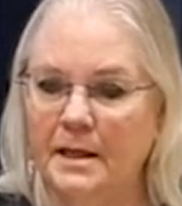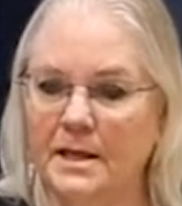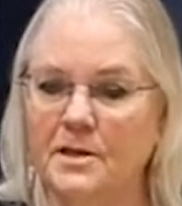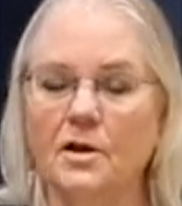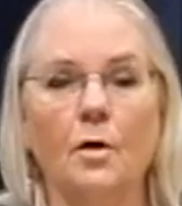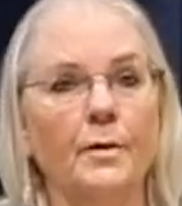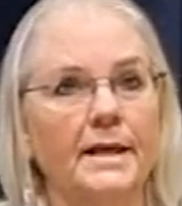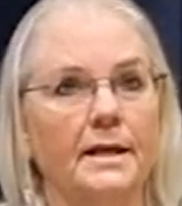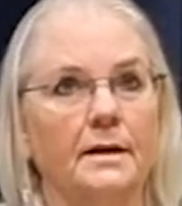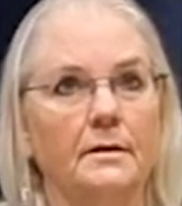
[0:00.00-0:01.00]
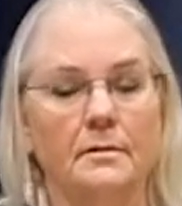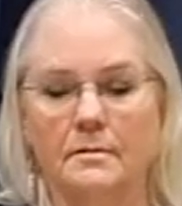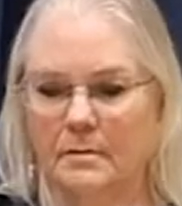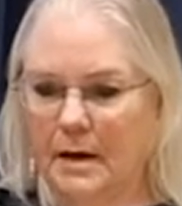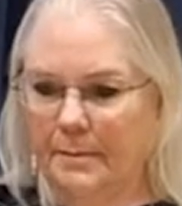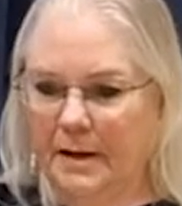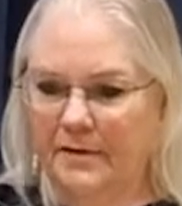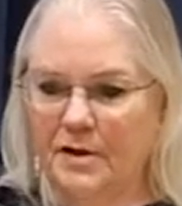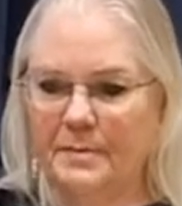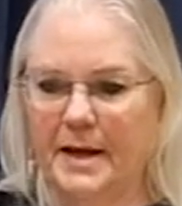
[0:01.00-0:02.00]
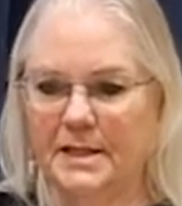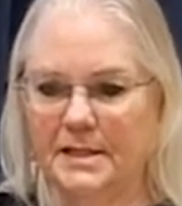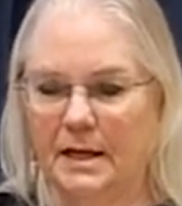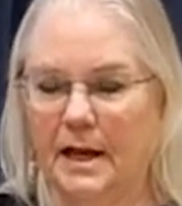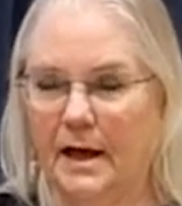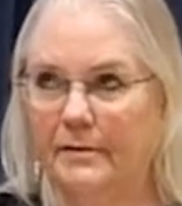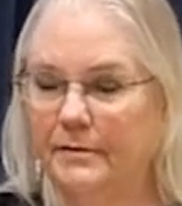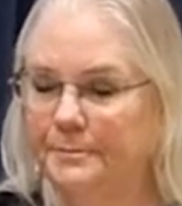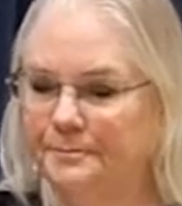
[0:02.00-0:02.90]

This is all recent. I believe this man is still alive.